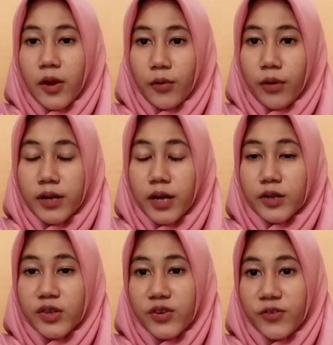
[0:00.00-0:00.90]

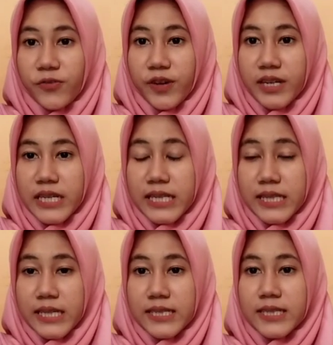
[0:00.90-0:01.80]
whether two
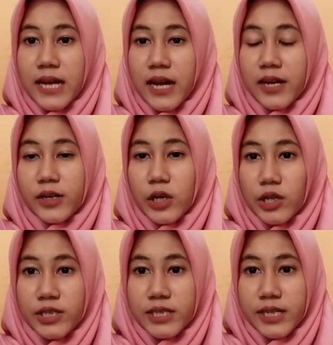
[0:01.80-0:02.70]
varieties are
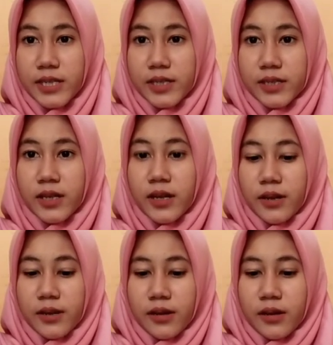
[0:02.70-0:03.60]
considered
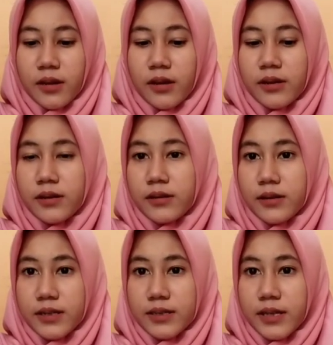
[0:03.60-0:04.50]

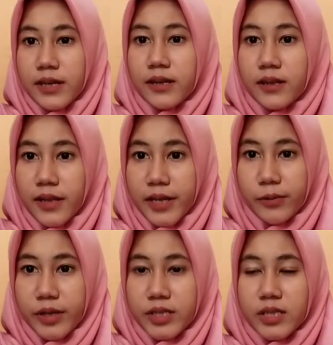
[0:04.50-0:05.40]
distinct
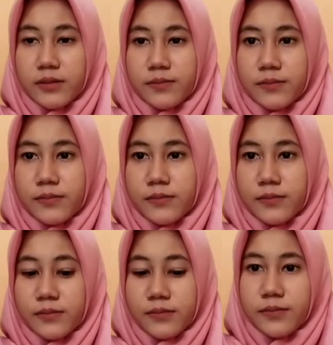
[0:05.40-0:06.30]
language.
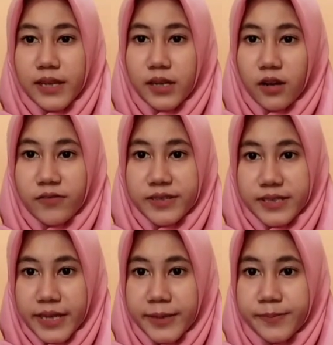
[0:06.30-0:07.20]
Dialect of the
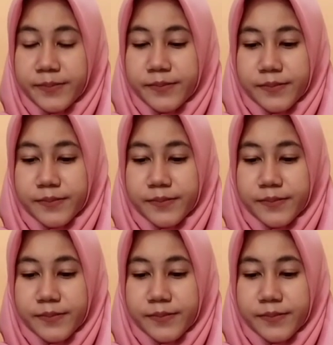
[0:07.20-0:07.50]
same